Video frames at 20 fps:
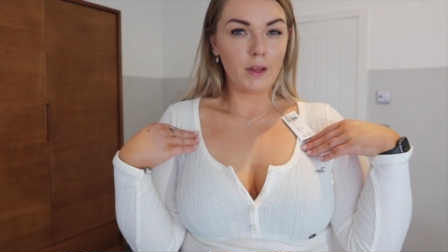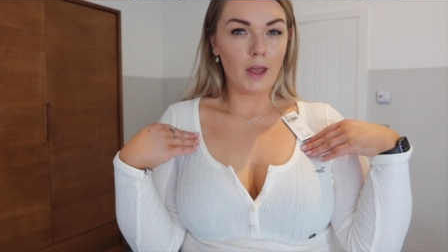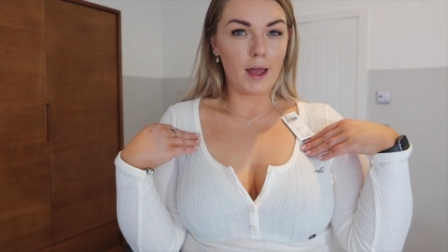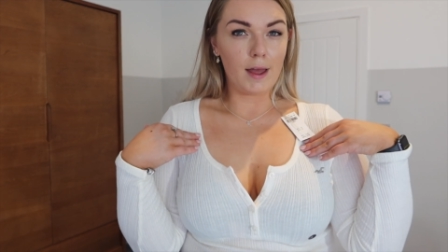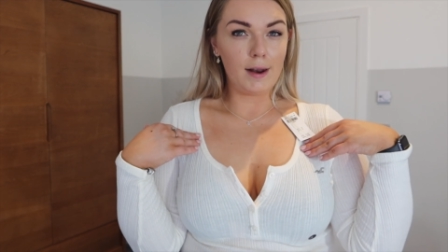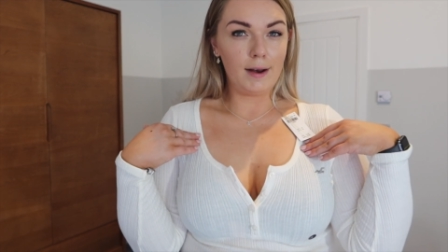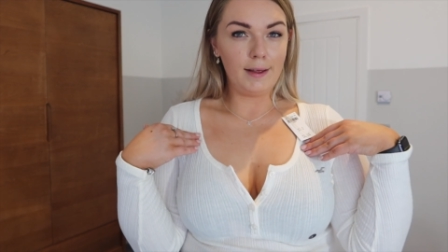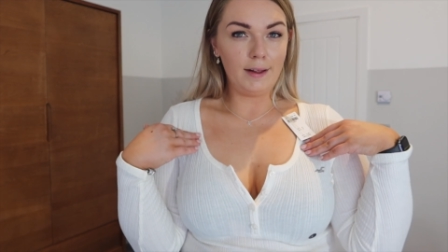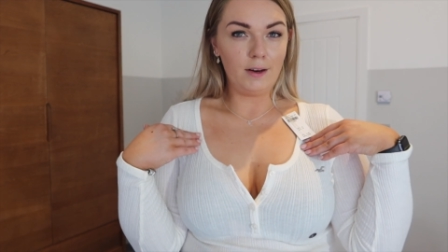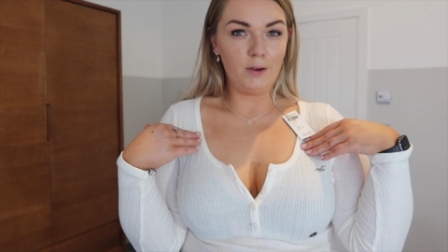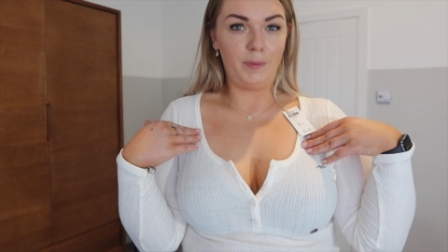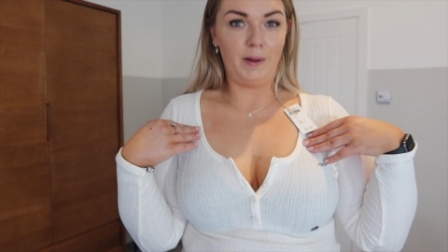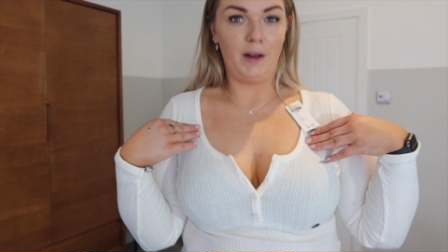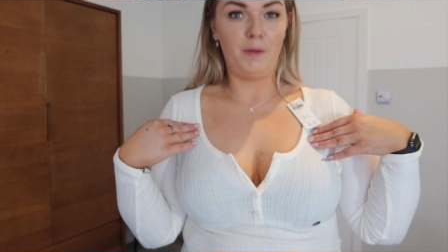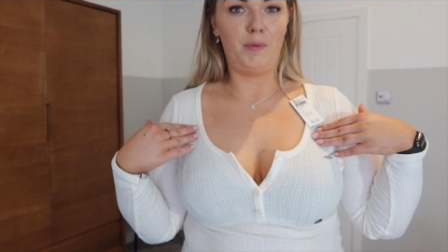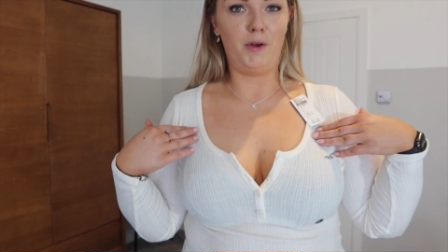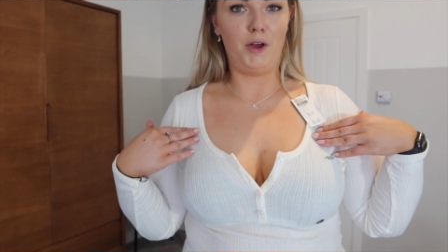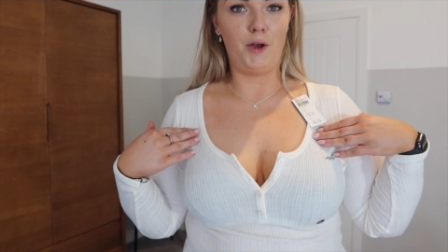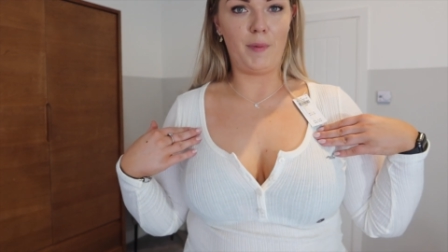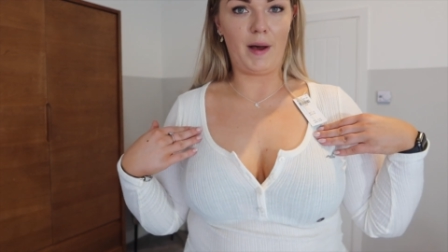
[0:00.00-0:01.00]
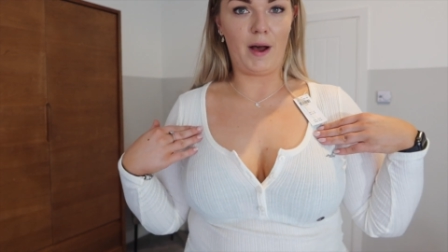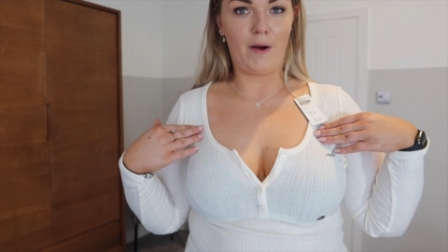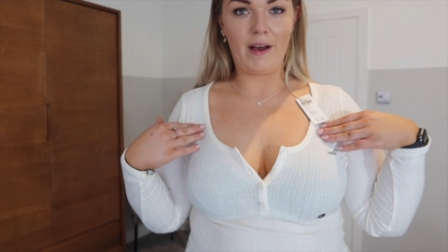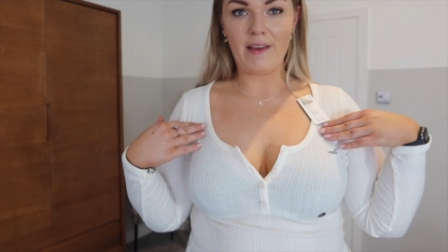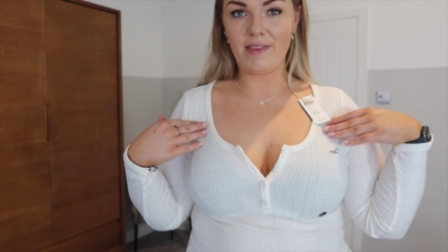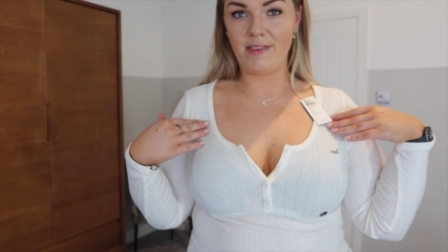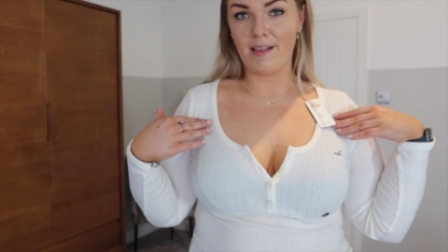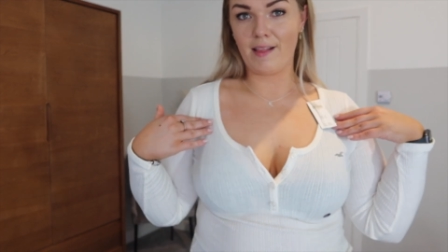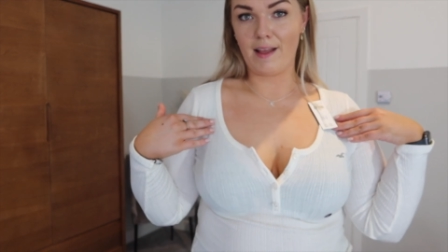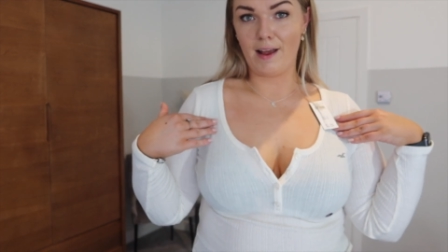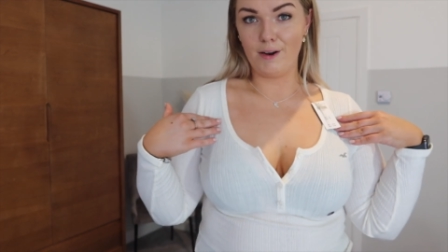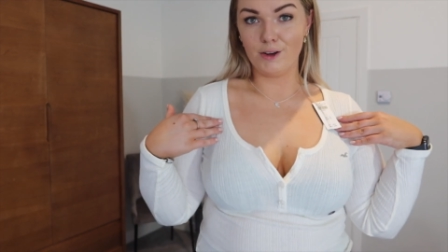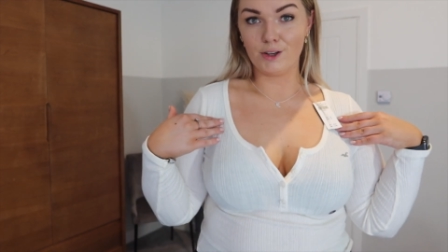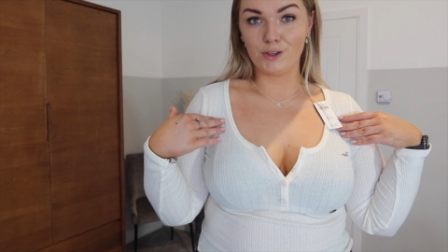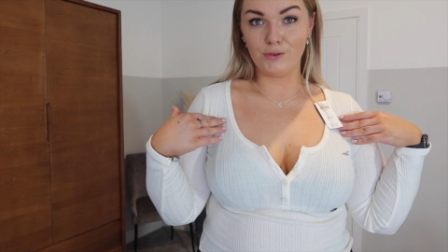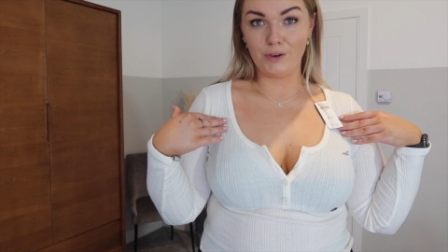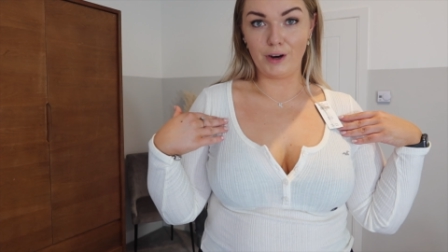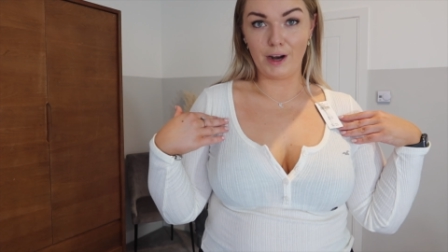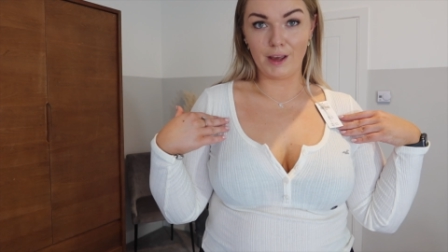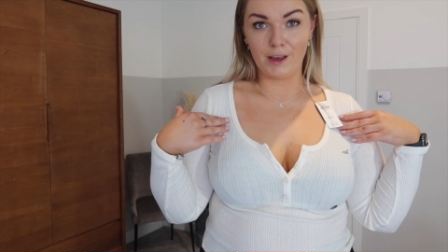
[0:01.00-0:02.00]
a little bit of boob out. I think that
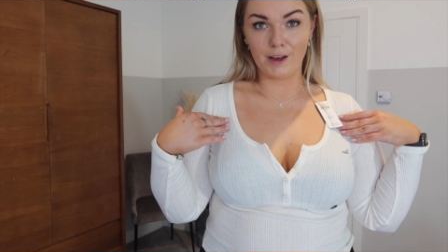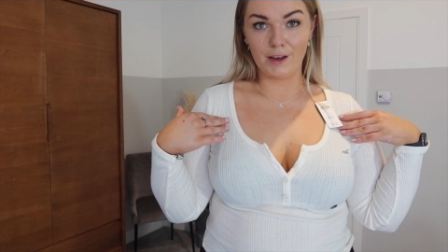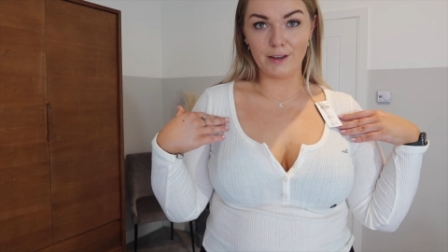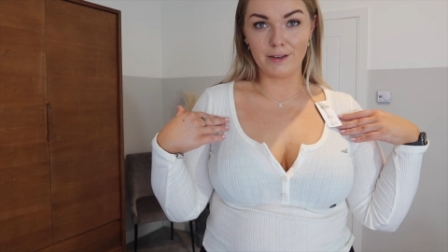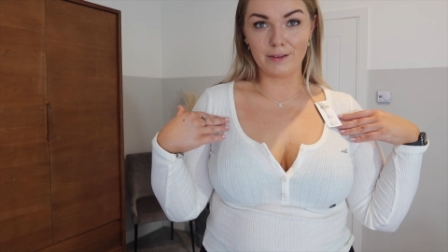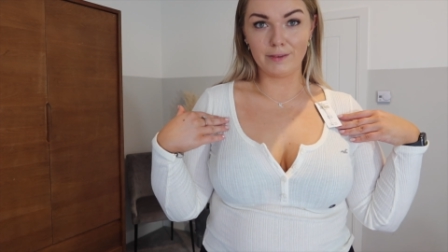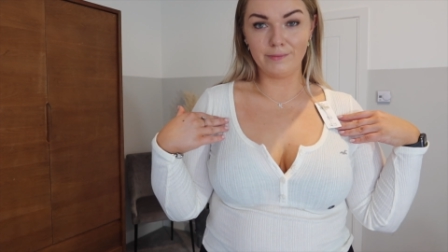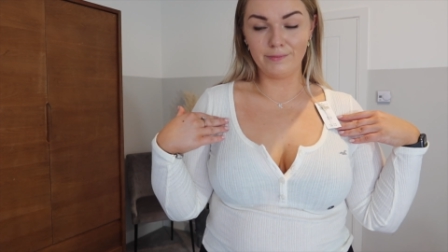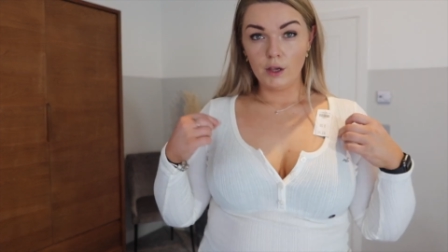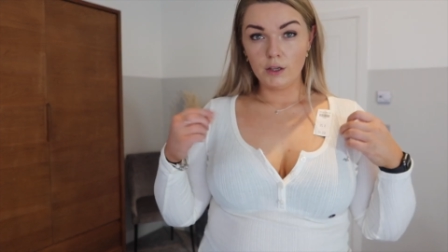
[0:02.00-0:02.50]
looks really good.